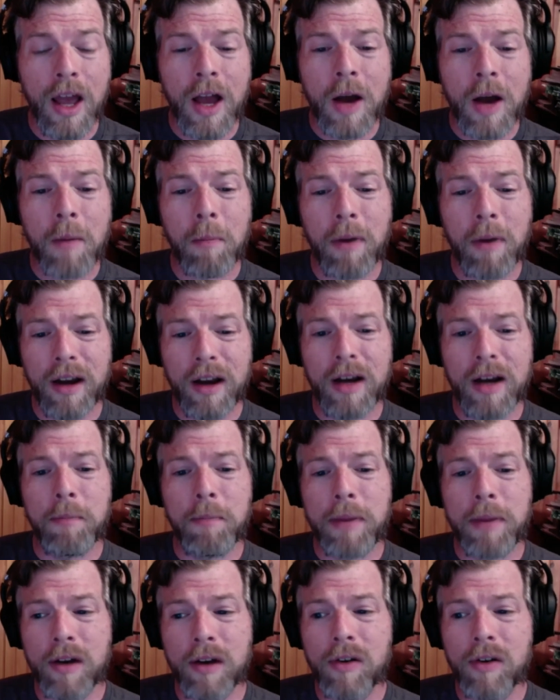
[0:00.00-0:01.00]
but it
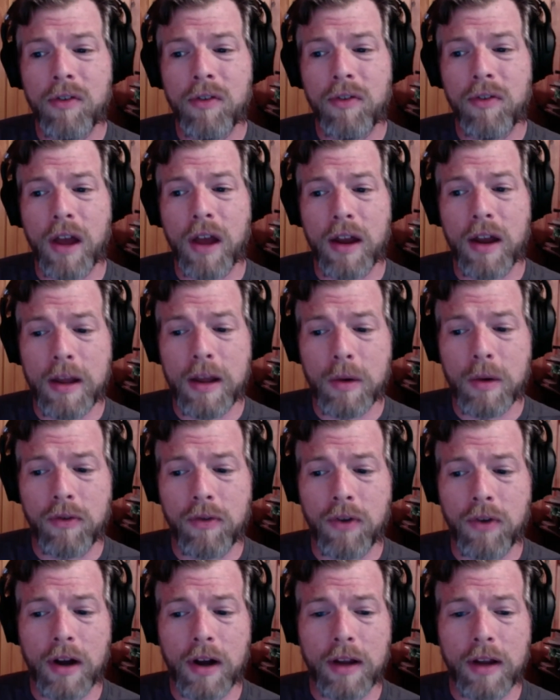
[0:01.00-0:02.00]
appears that he was
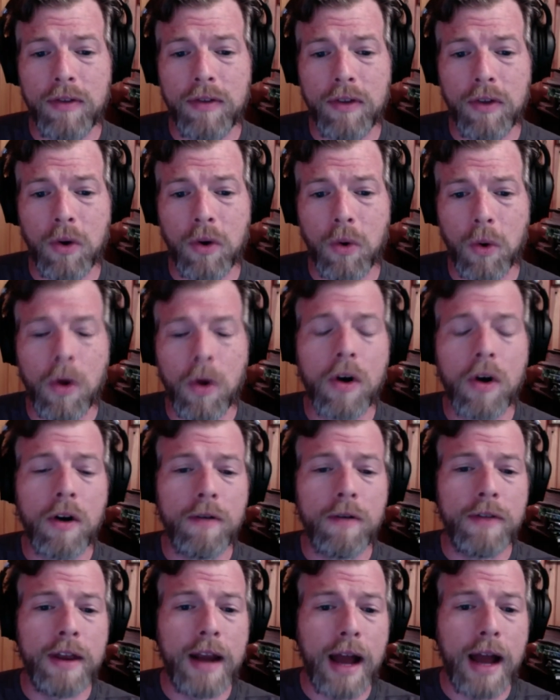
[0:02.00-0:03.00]
talking to the Order
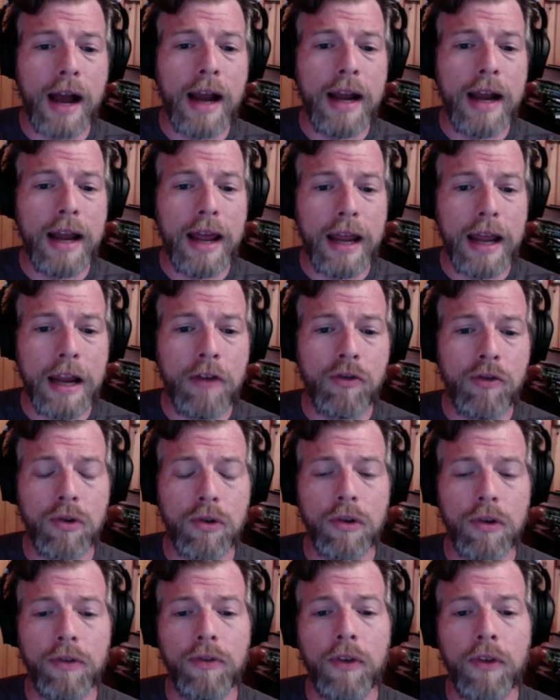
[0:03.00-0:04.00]
of the Nine
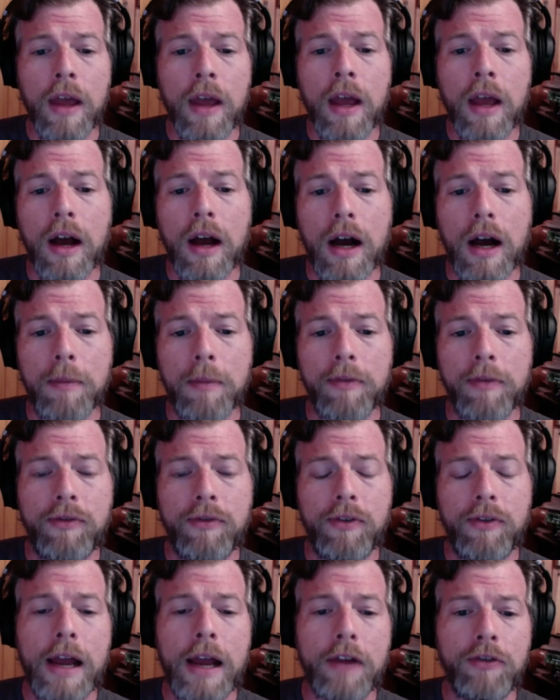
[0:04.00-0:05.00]
Angels
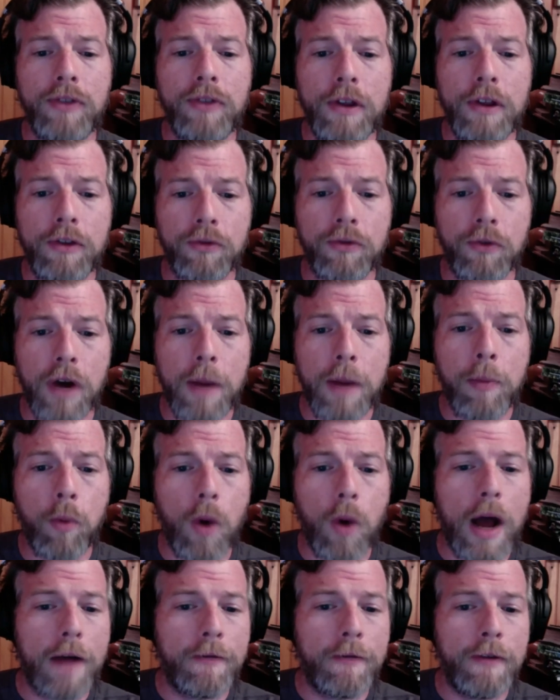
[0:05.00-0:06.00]
slash these Rape
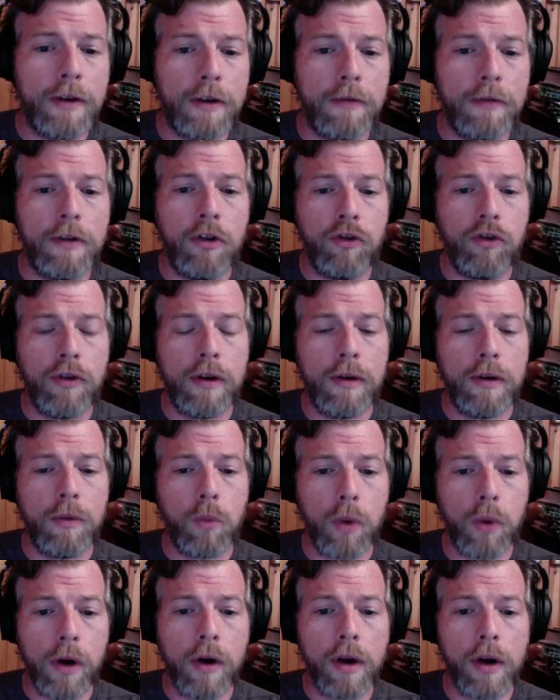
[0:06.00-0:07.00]
Waffen division
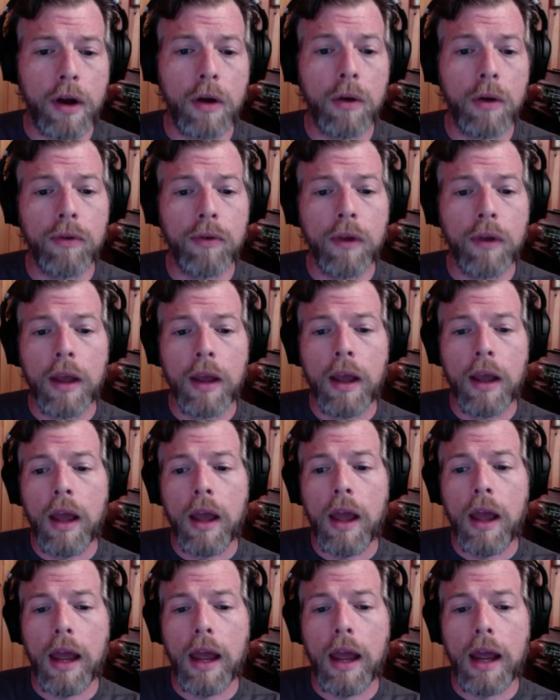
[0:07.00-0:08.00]
weirdos,
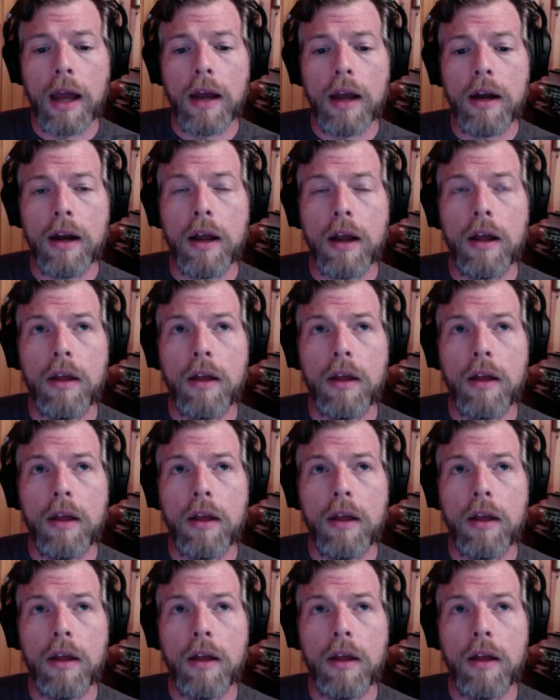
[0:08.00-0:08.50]
and